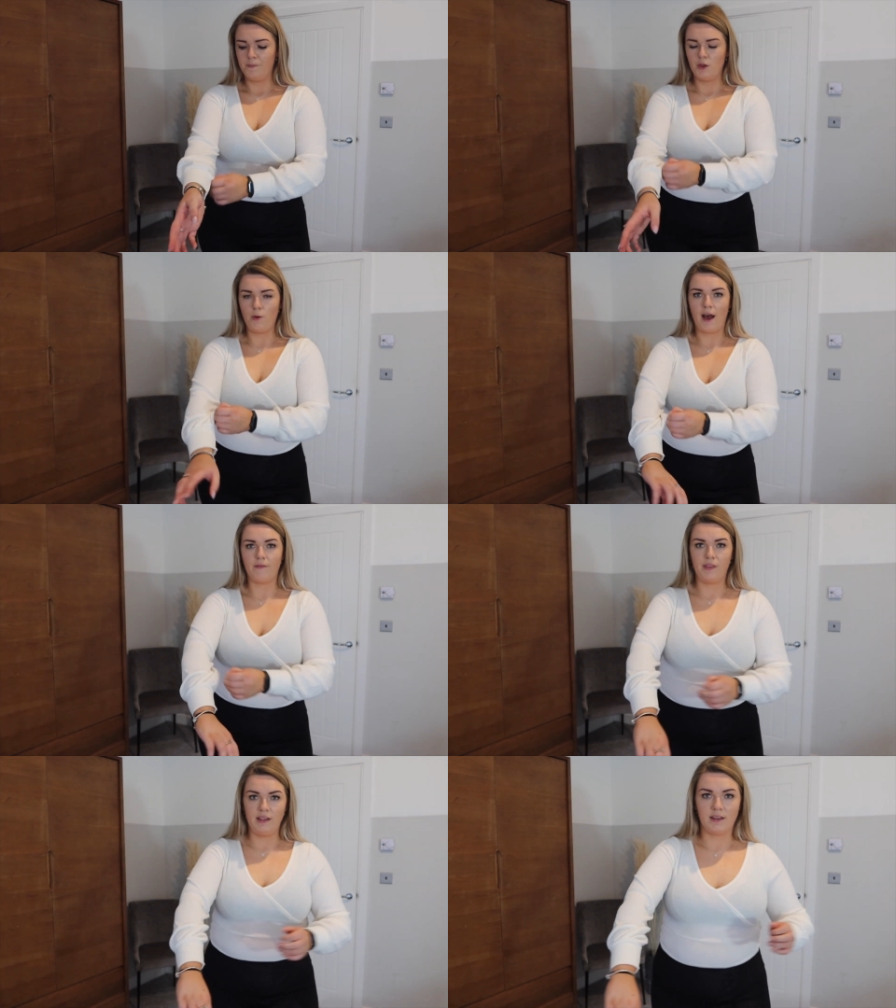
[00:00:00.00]
You
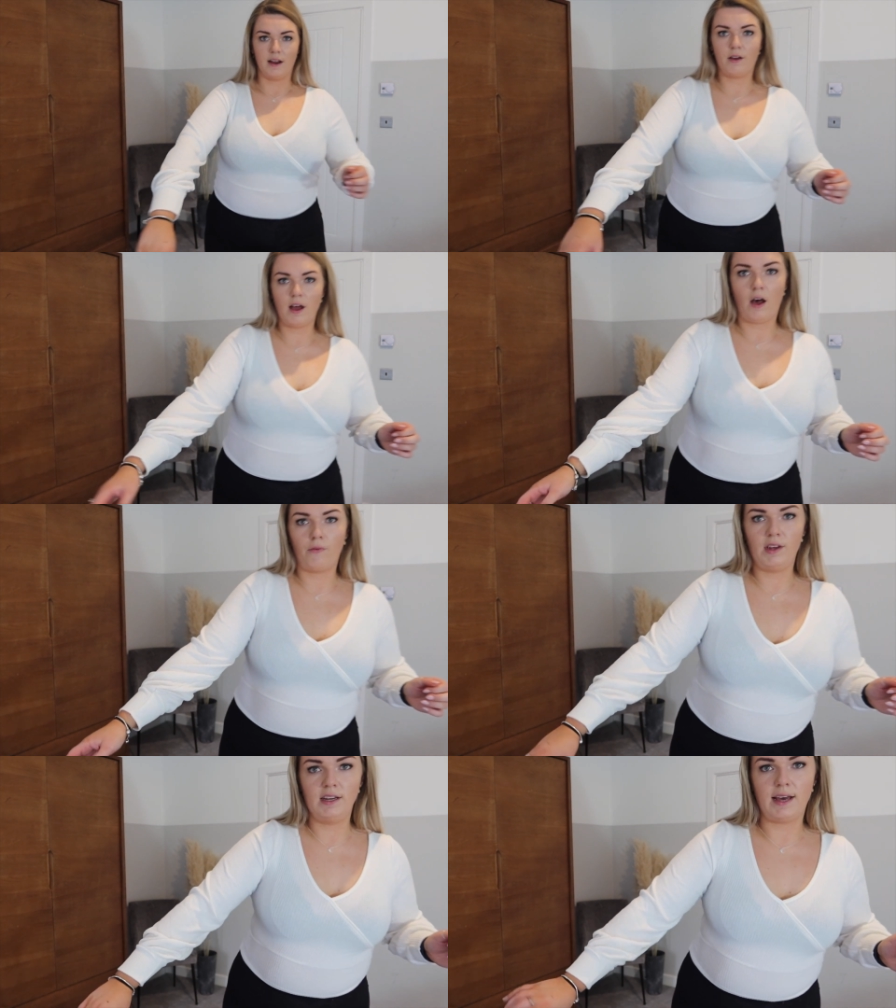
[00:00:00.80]
have these kind of
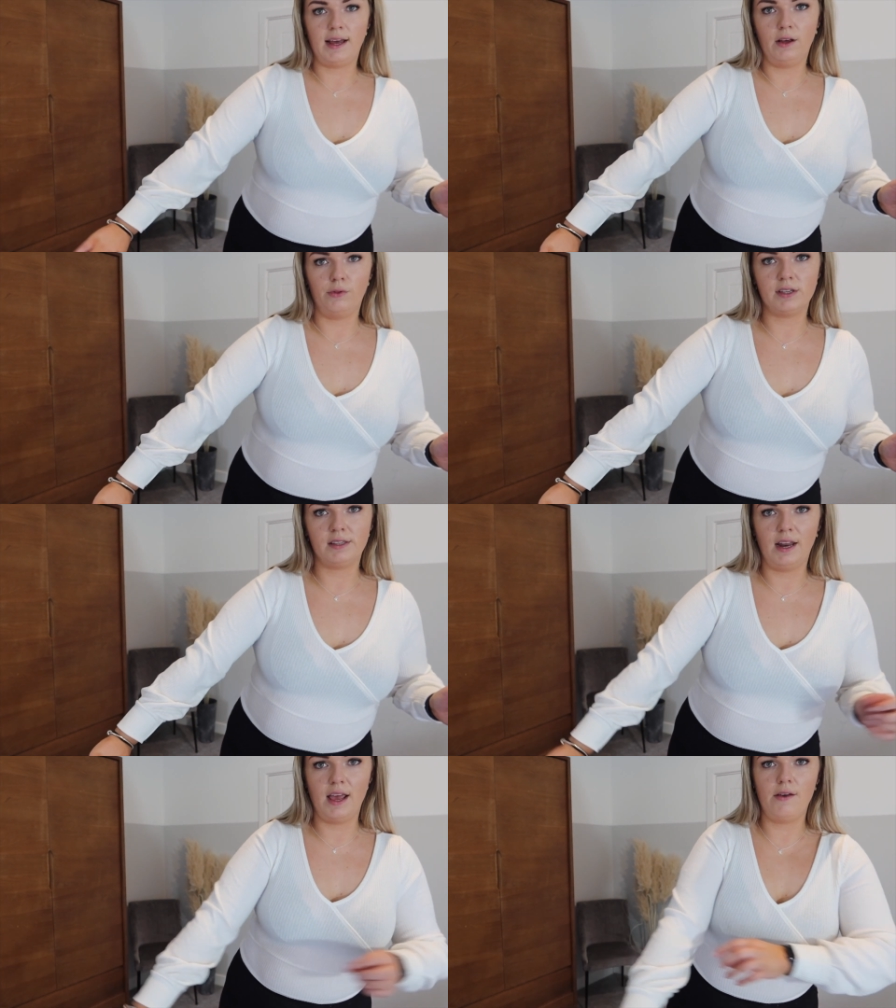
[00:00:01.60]
cuff detailing on the
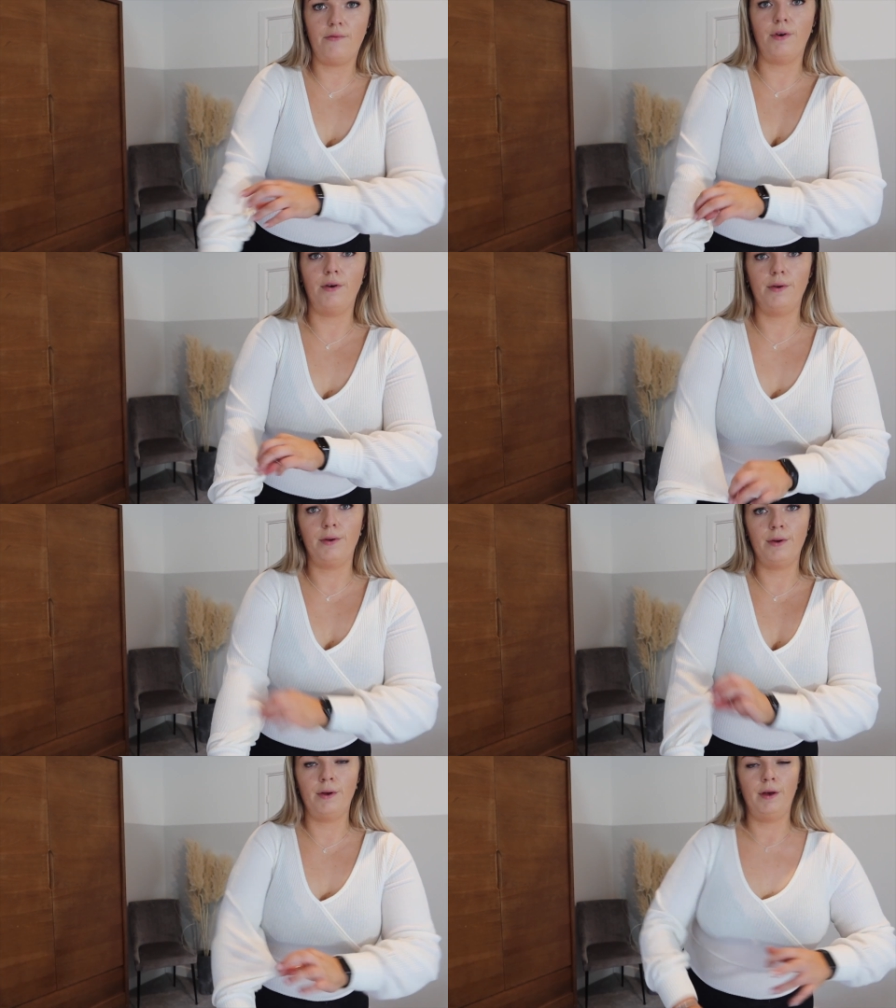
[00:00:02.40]
sleeve,
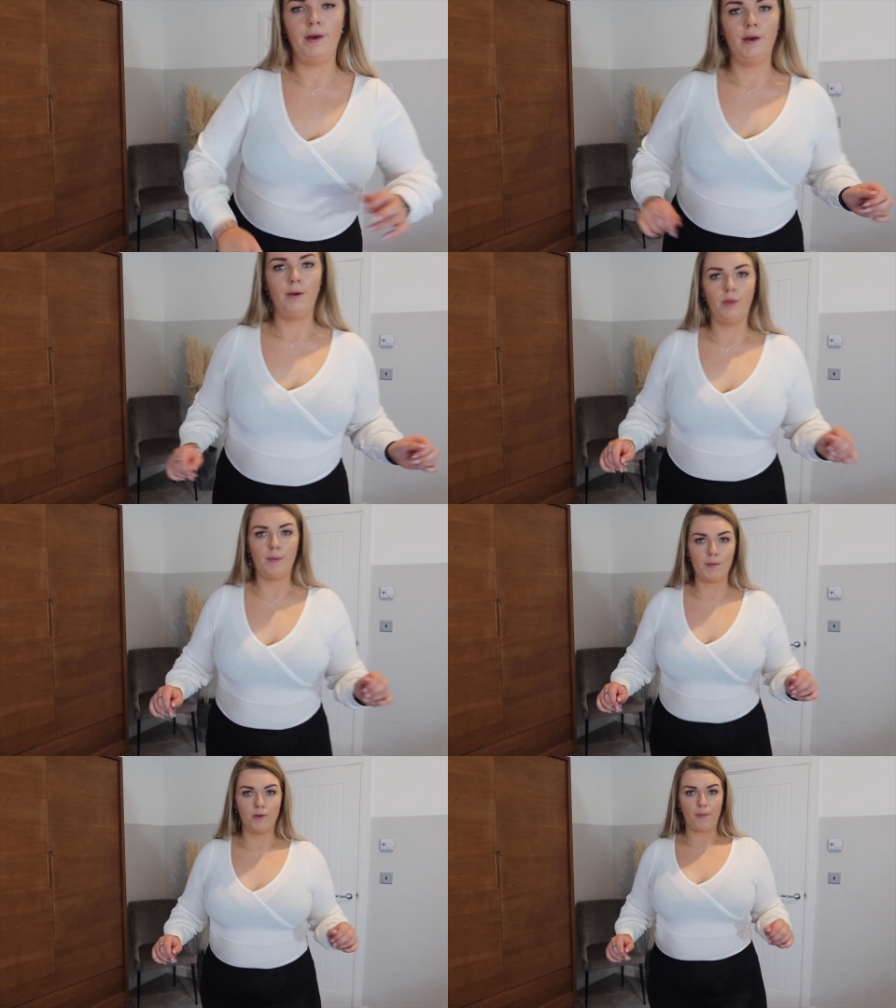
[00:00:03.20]
a
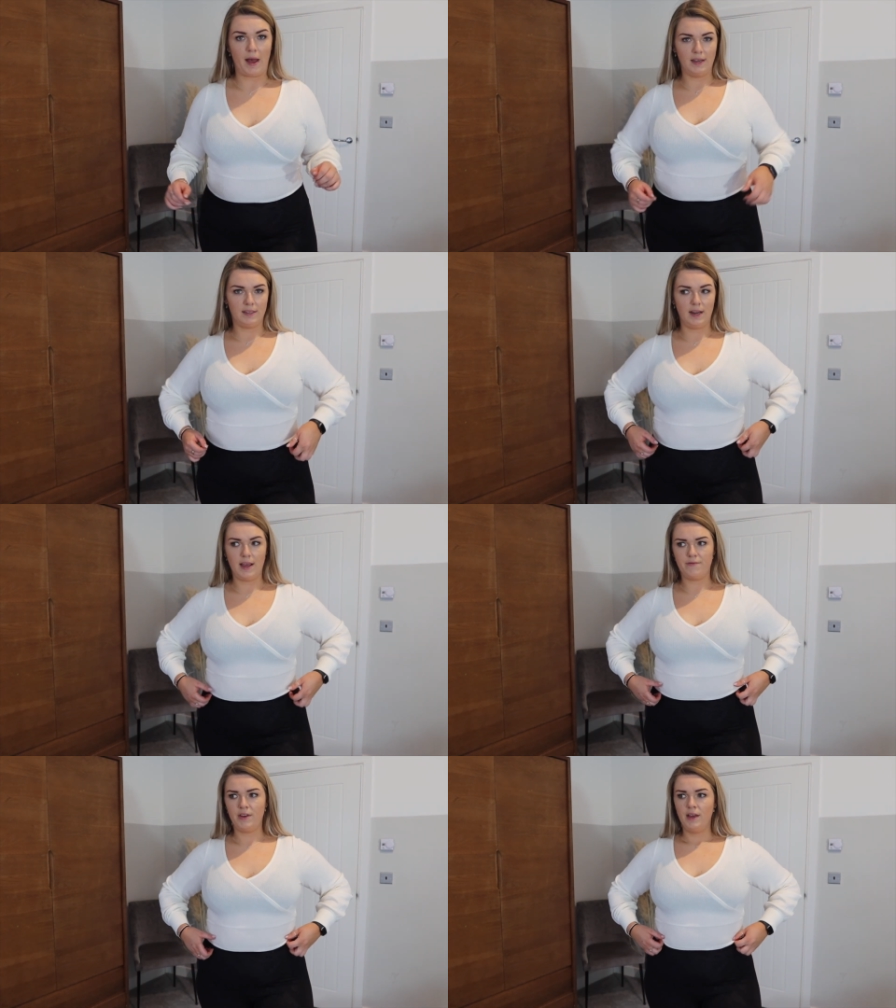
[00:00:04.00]
bit more of a baggy
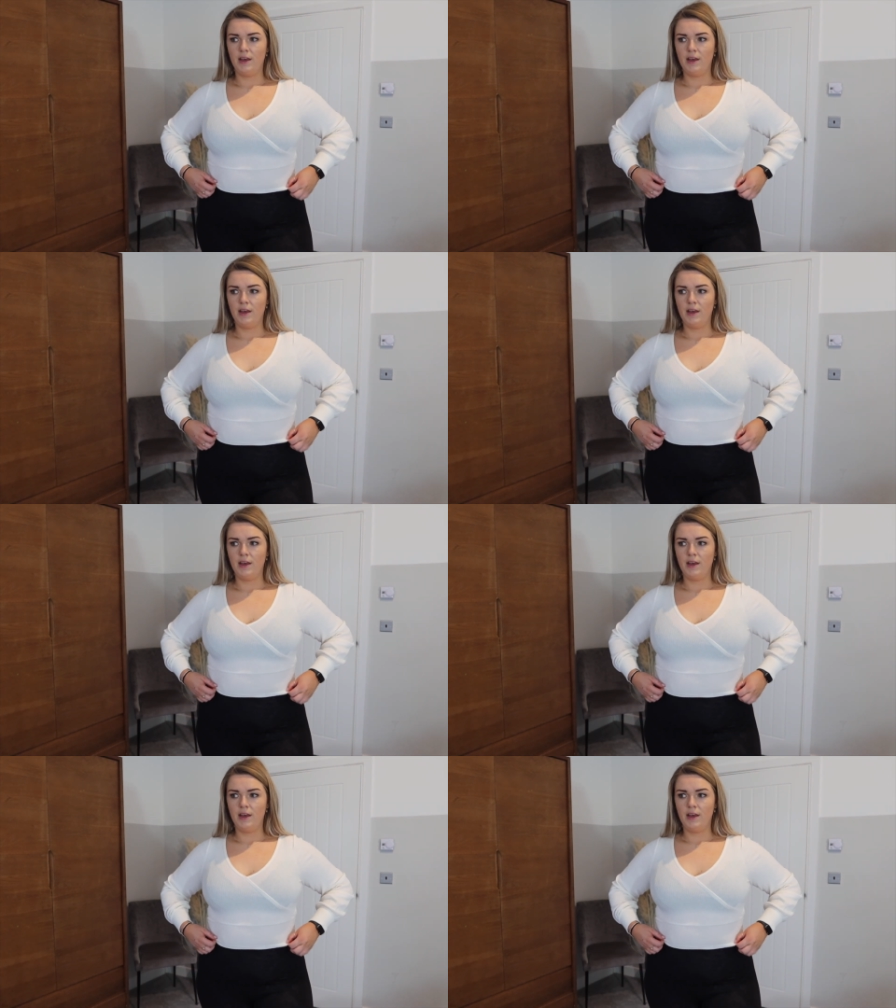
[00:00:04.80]
sleeve.